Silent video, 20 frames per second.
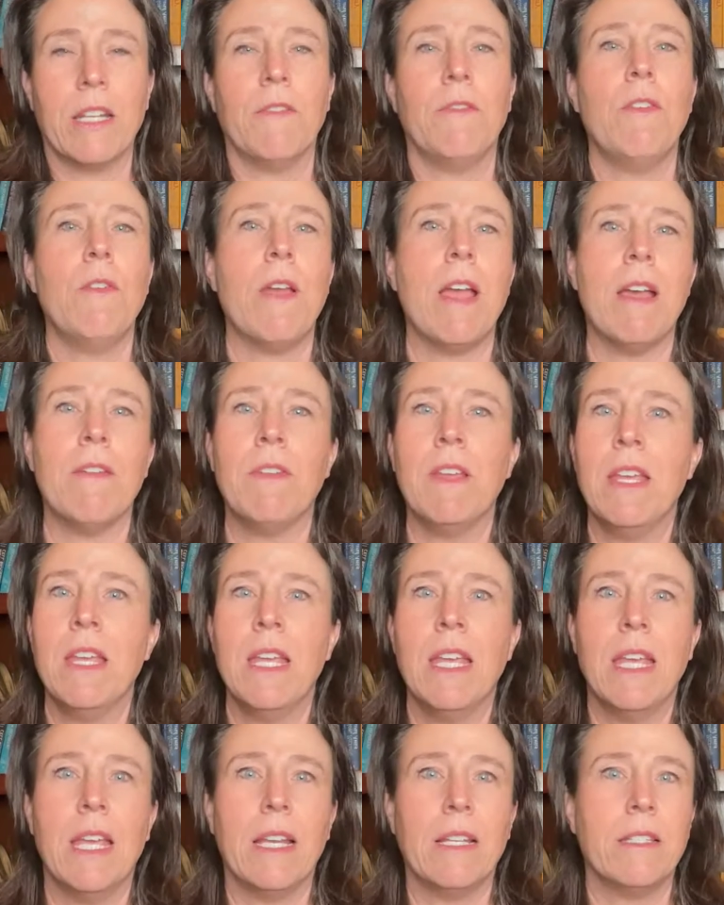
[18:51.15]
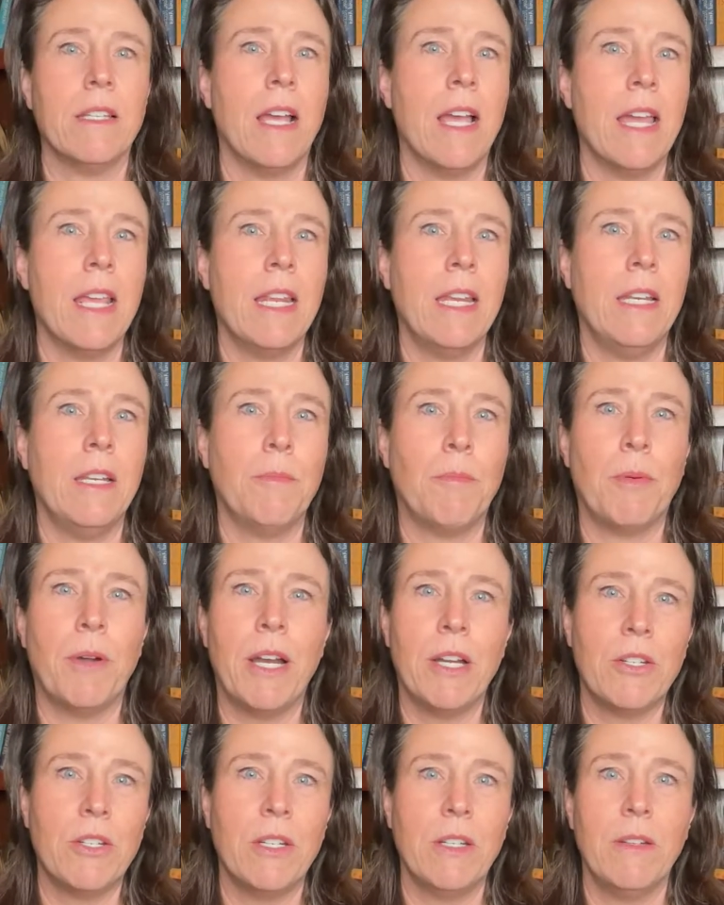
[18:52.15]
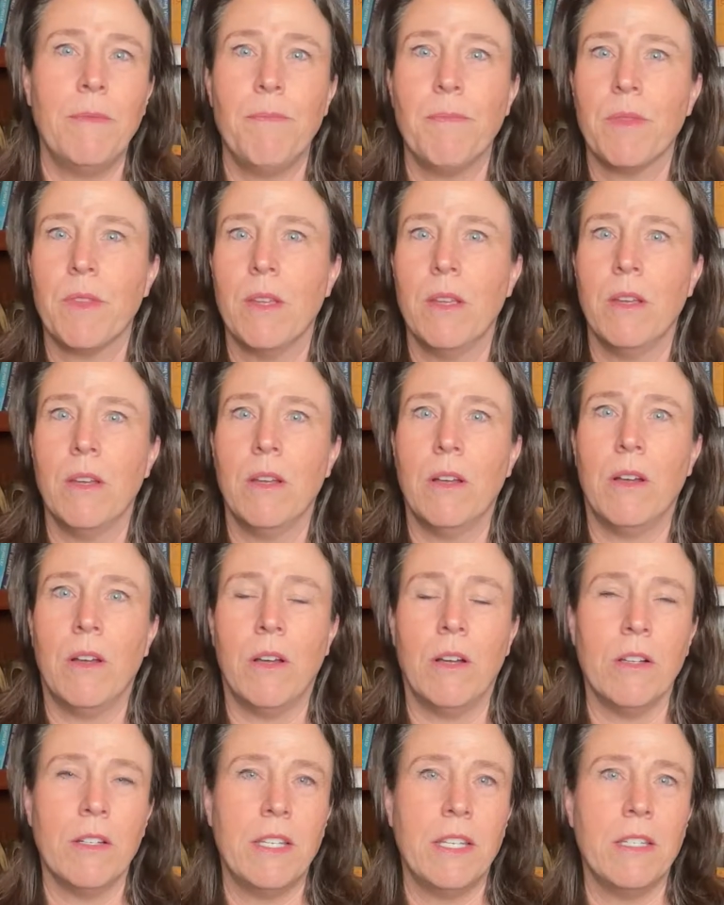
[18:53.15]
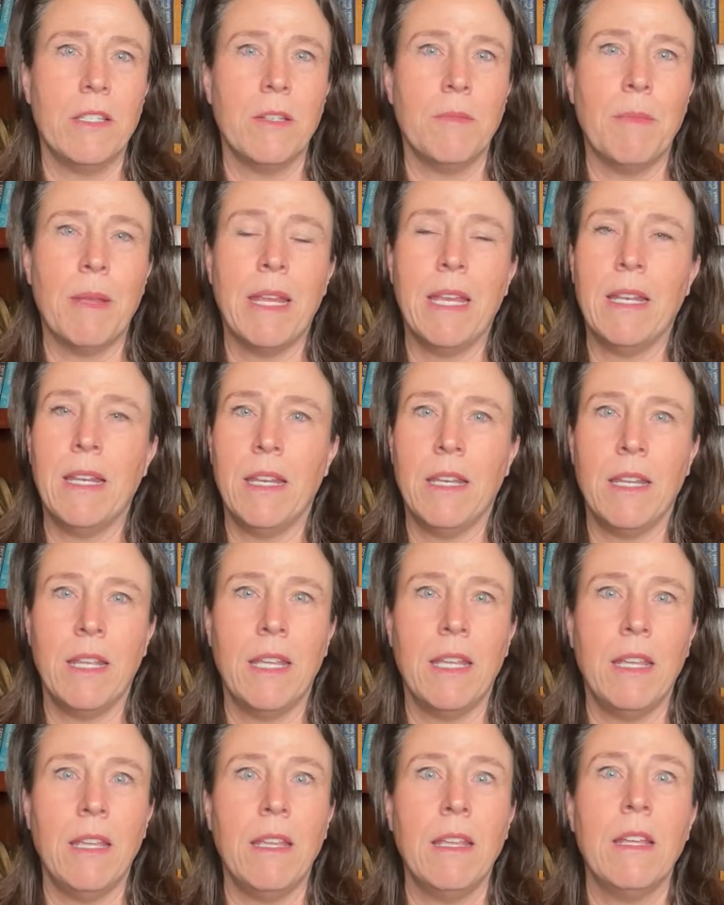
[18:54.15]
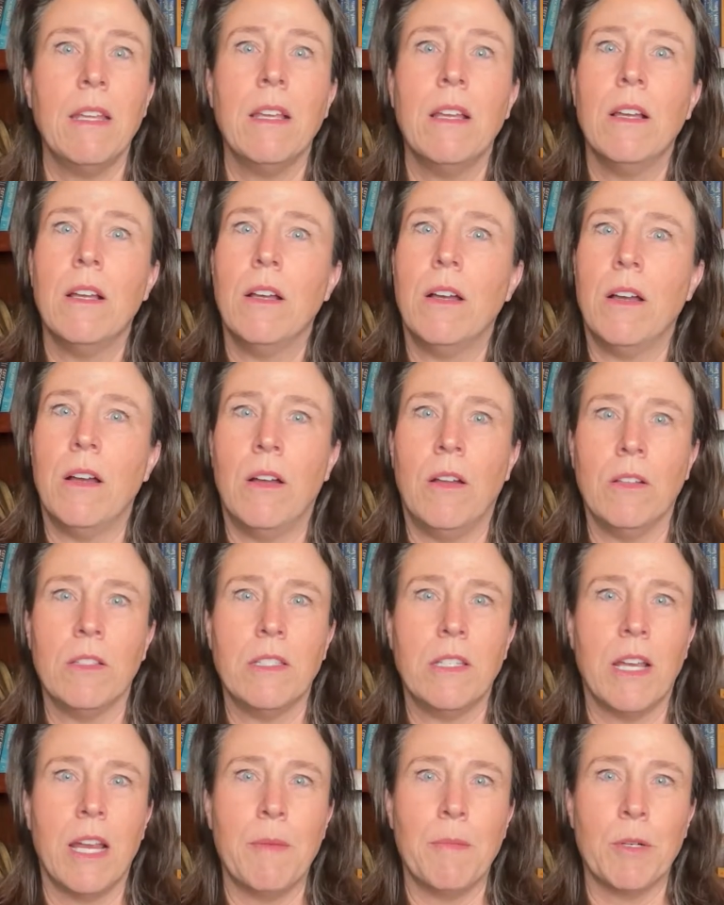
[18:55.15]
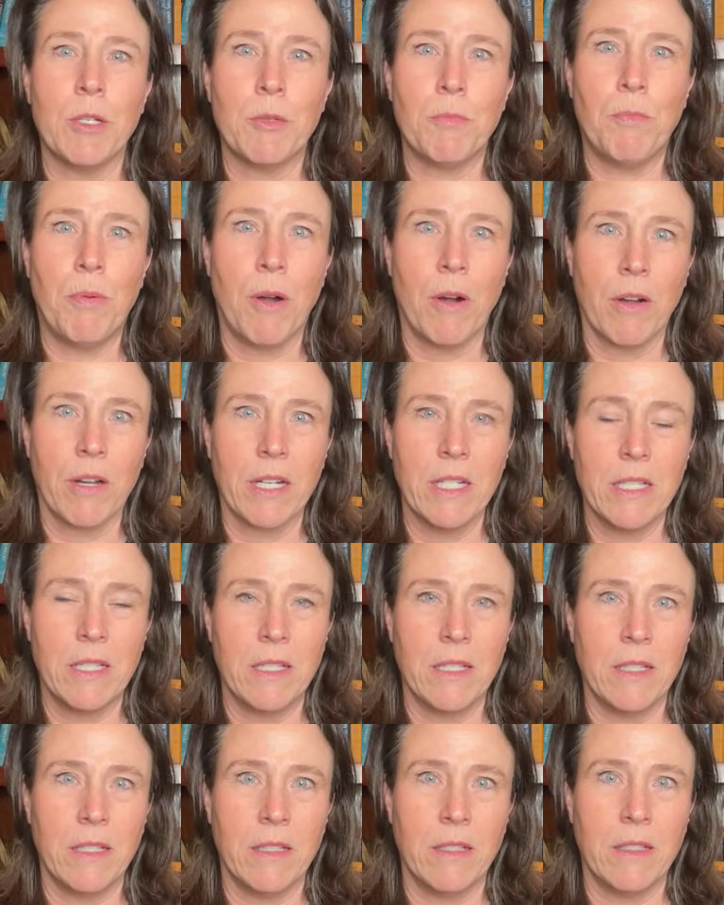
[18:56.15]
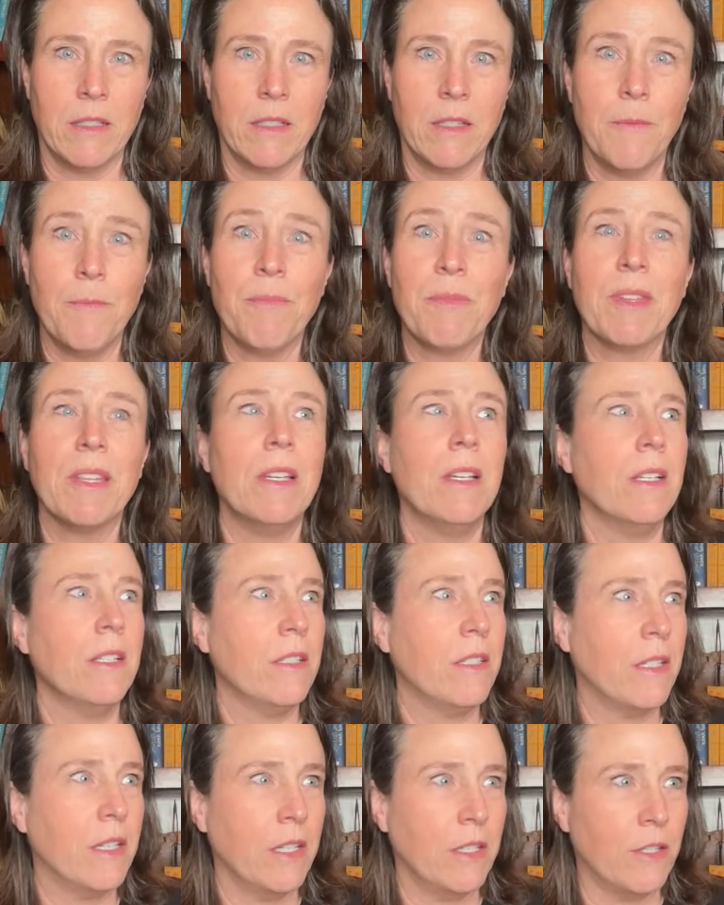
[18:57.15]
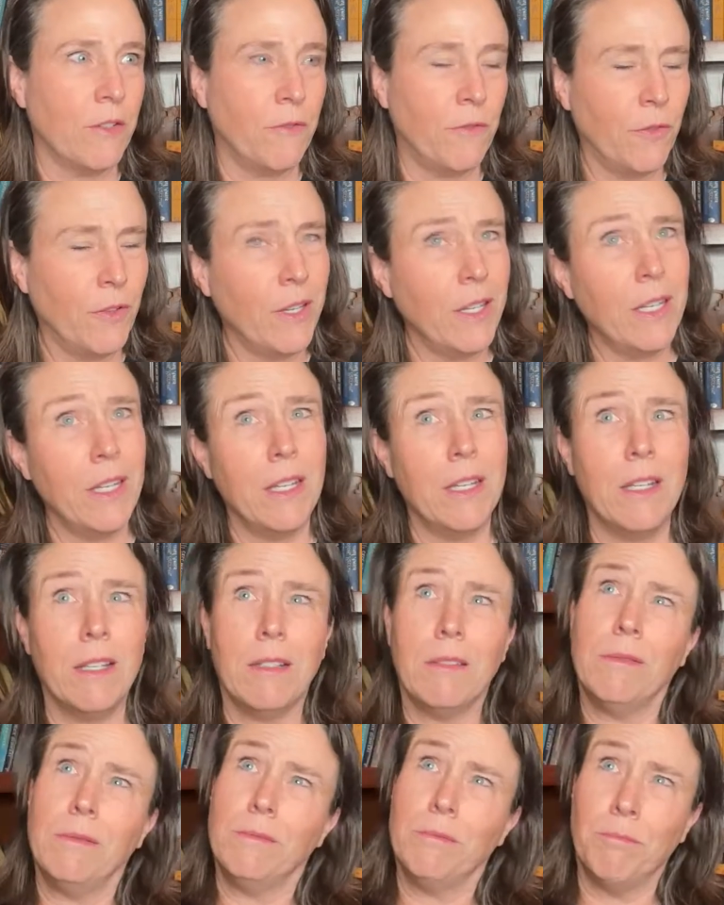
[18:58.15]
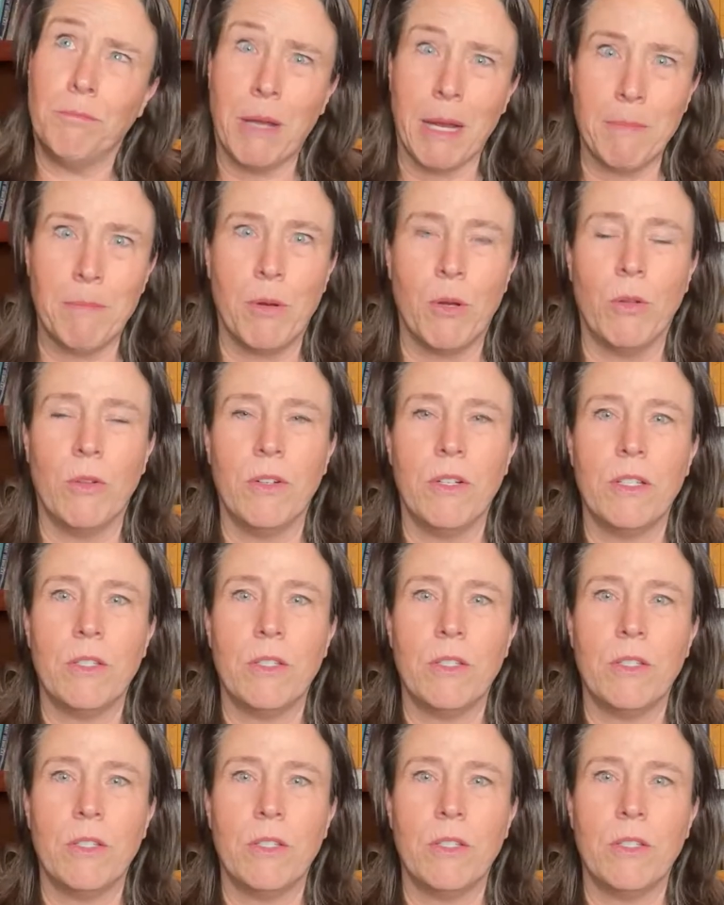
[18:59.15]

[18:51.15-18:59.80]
If you have anxiety, depression, autism, ADD, Alzheimer's, Parkinson's, schizophrenia, bipolar